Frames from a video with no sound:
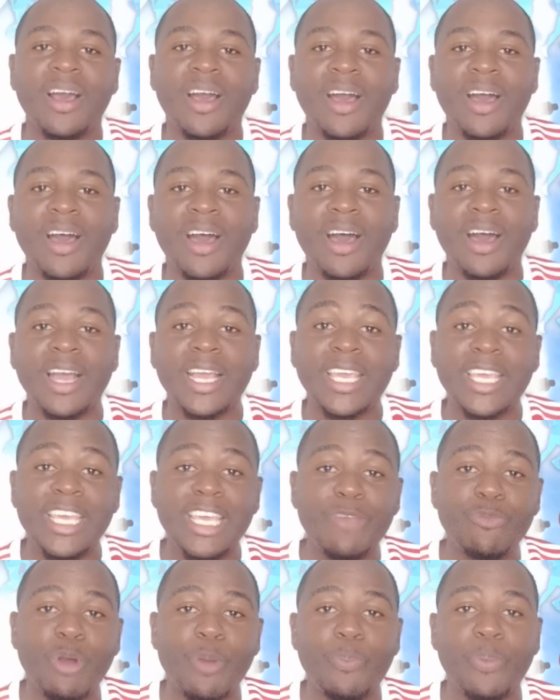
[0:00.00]

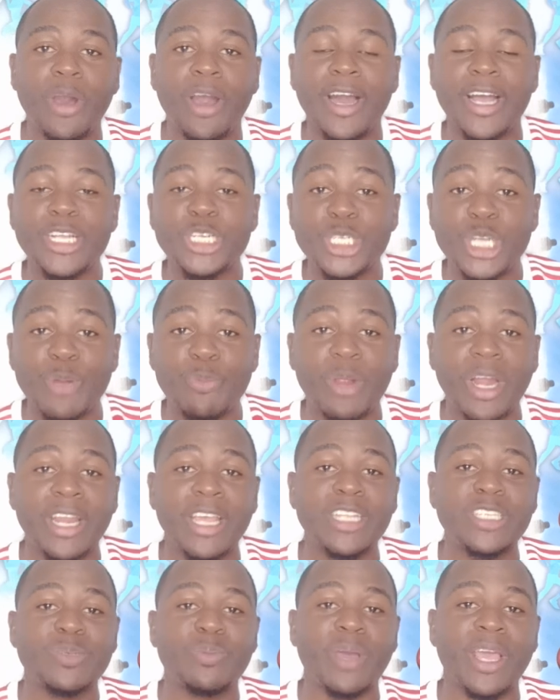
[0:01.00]
Kimopa, Shimran
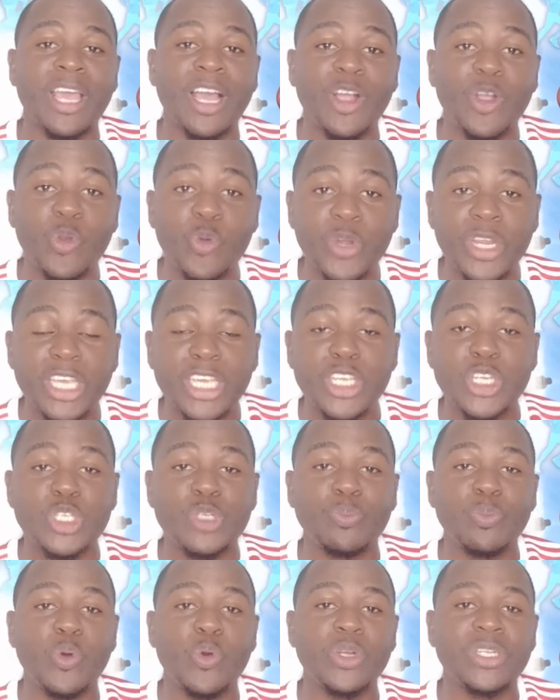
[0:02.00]
Hetmaya, Goody
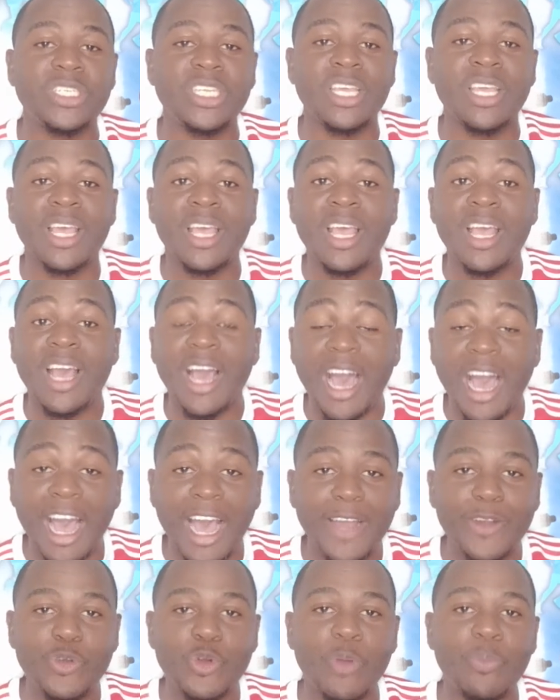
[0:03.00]
Kishmoti,
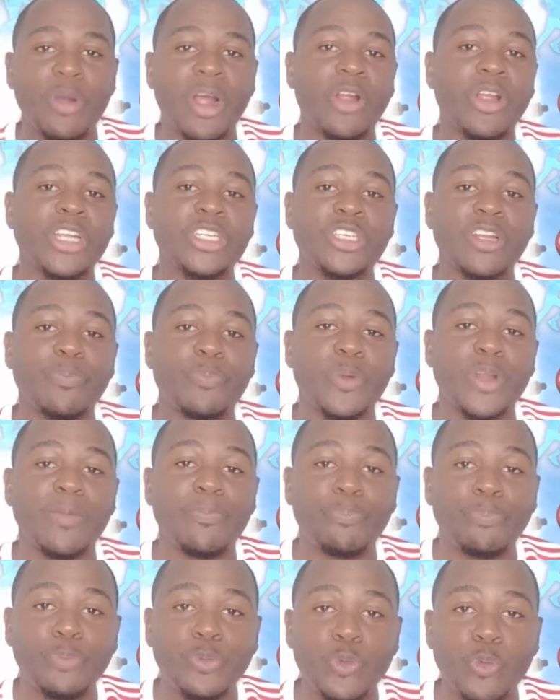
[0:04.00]
and Romare
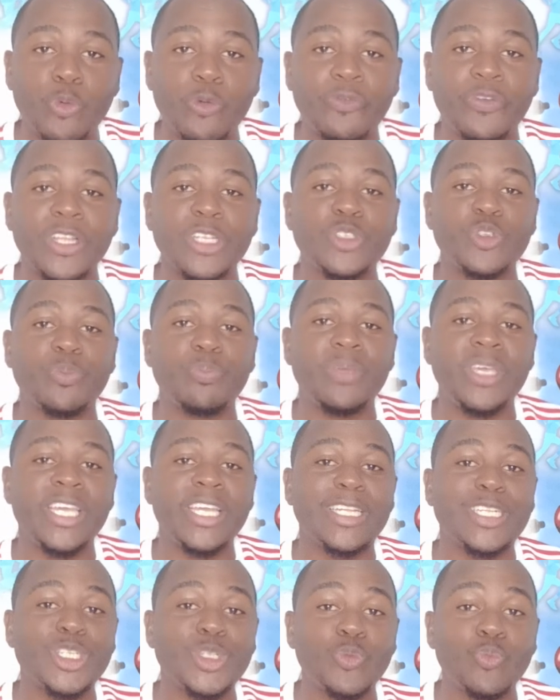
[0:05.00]
Shepherd proving to
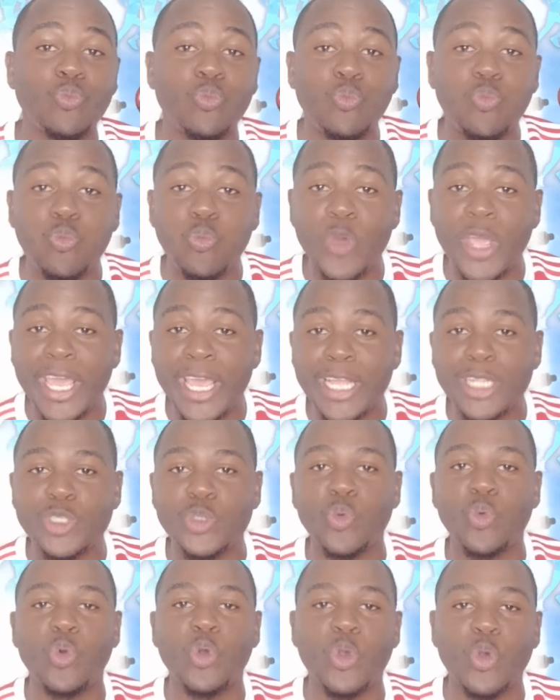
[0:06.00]
be way
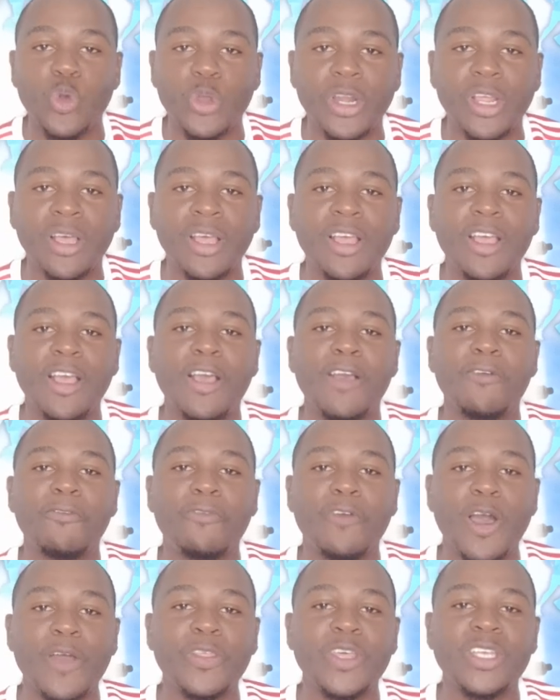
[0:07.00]
too good
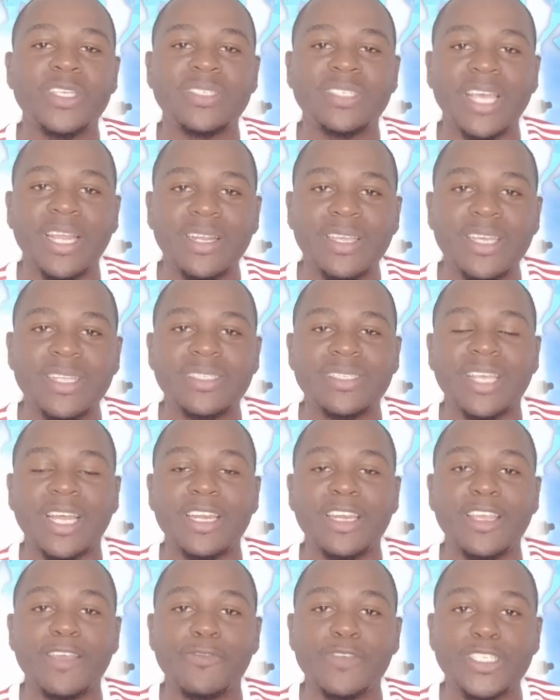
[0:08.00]
for the St. Kitts
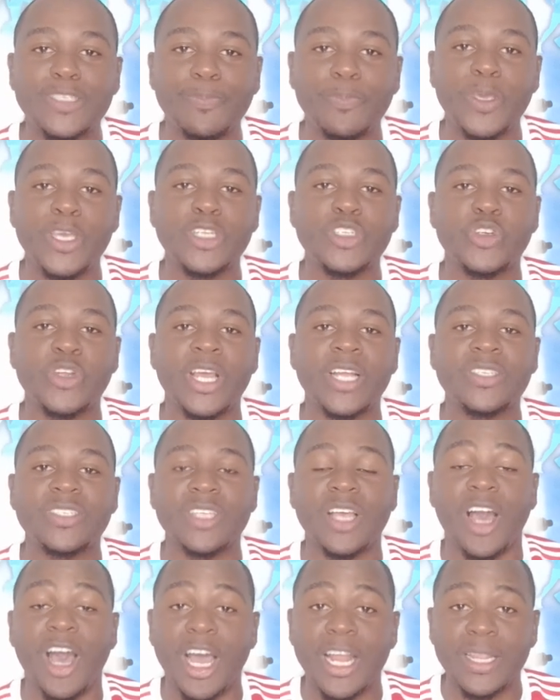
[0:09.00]
and Nevis
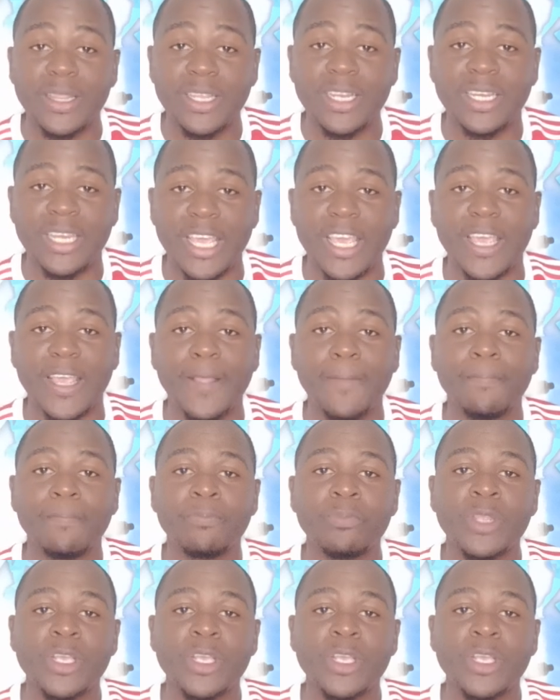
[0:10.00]
Patriots on the day.